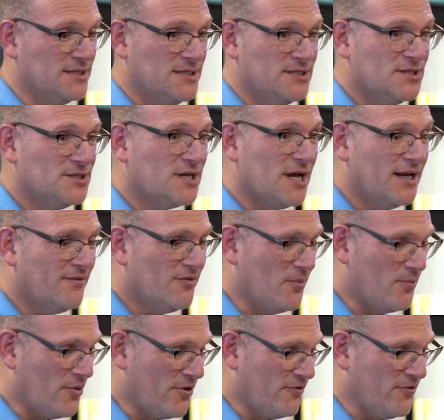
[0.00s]
that this is kind of
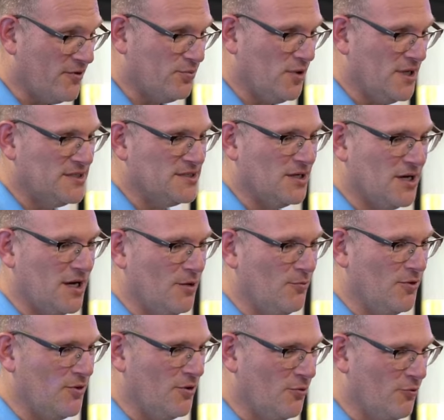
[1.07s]
the perfect place to come
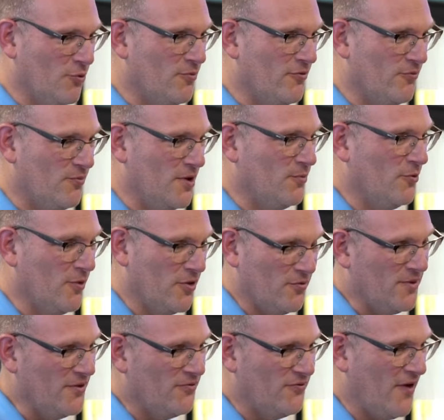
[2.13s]
with a group of people, whether
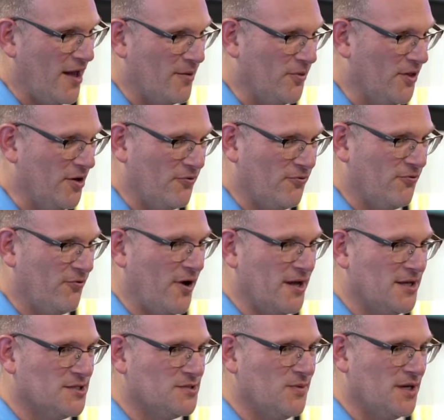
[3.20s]
it be family or
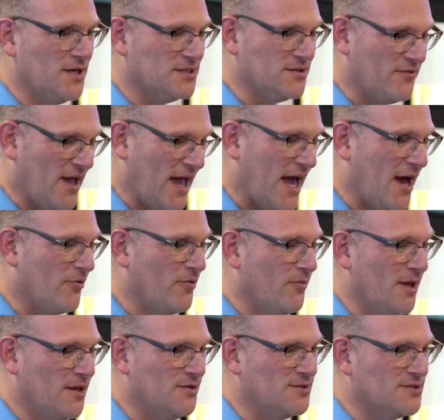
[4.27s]
friends, because of how the
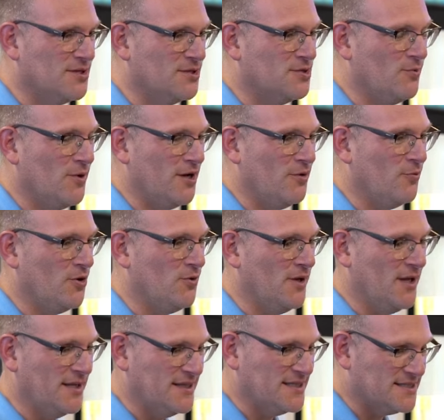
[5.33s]
menu is situated, where you
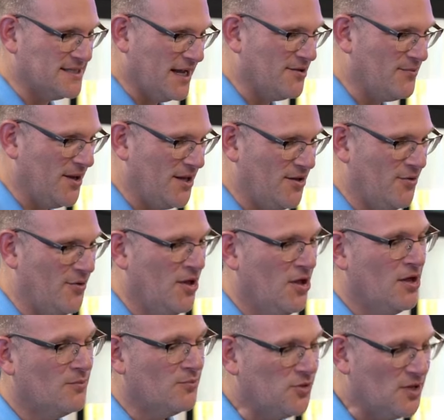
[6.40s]
can get the side menu
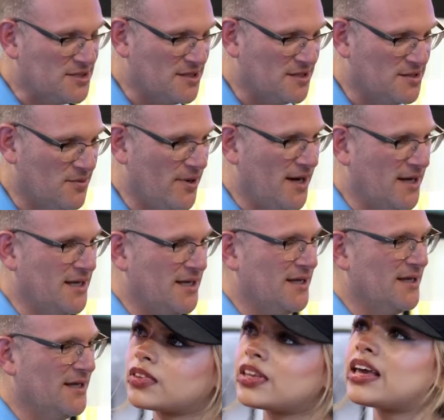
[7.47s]
plus the tteokbokki.
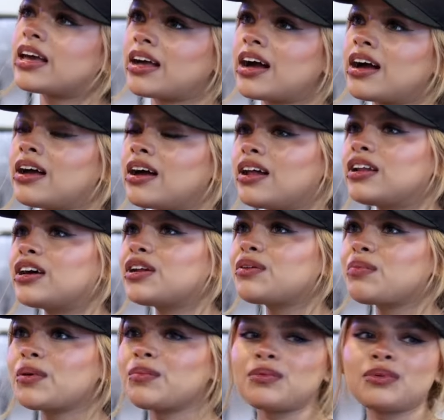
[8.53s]
Yeah, a lot
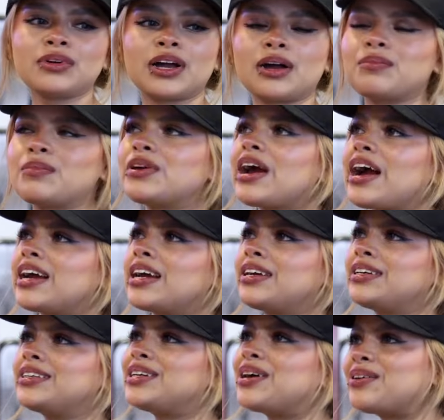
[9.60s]
of people come here.
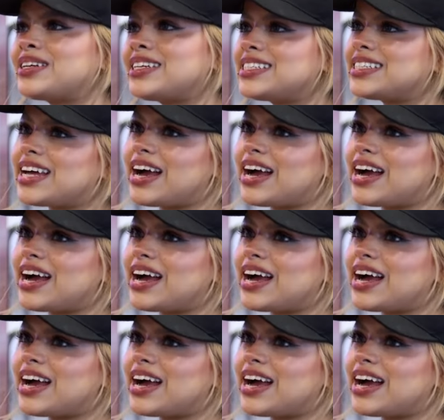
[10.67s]
I noticed